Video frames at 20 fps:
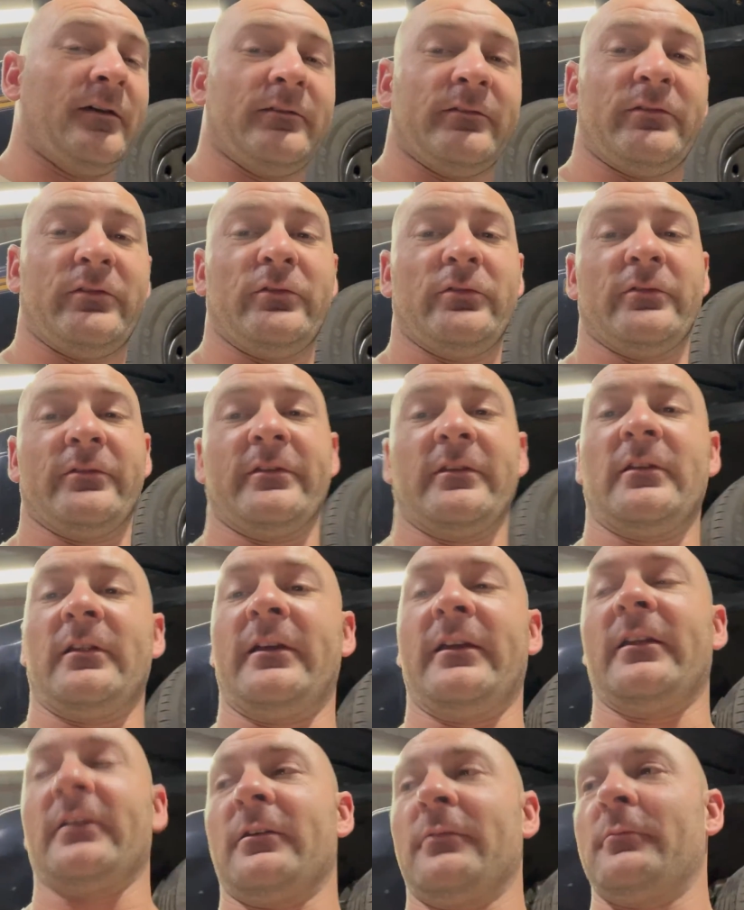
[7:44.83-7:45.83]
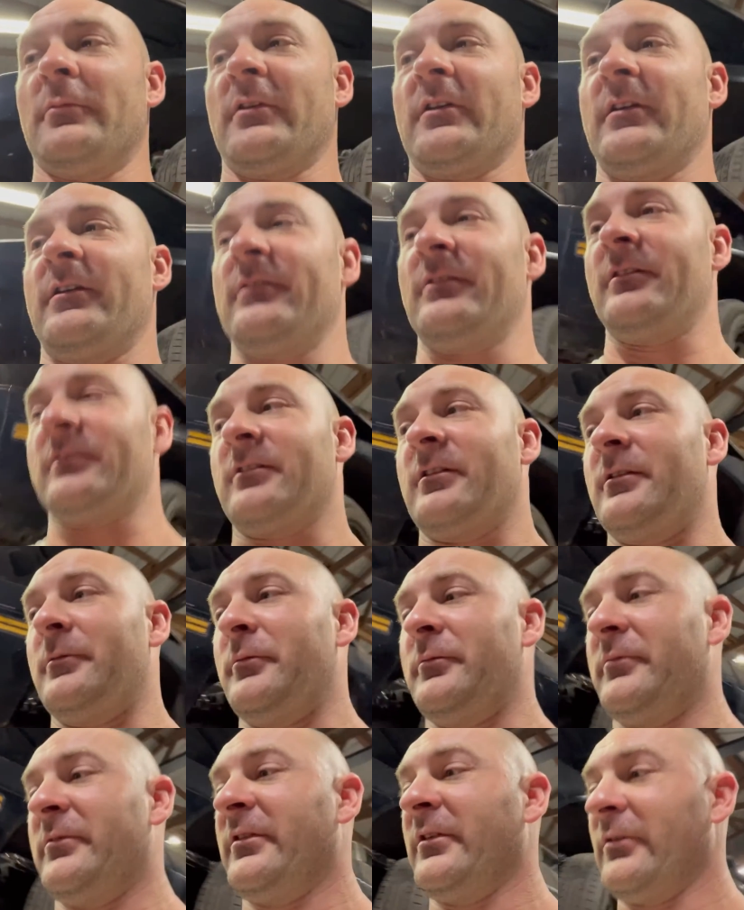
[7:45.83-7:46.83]
sooner than later, because it's going
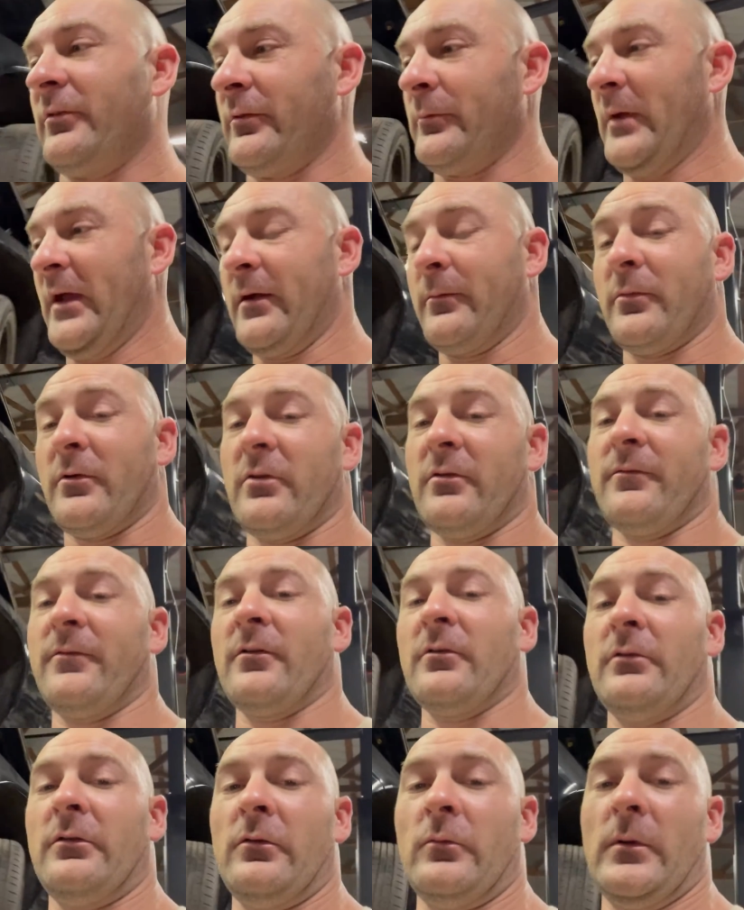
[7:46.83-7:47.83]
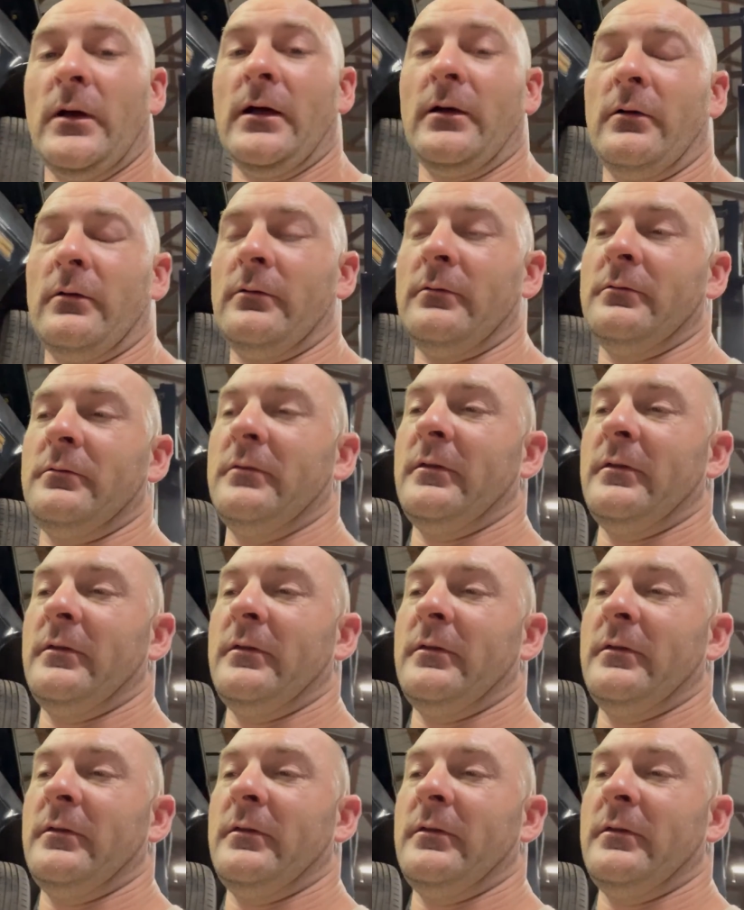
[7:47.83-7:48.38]
to sit on the back burner for a little while.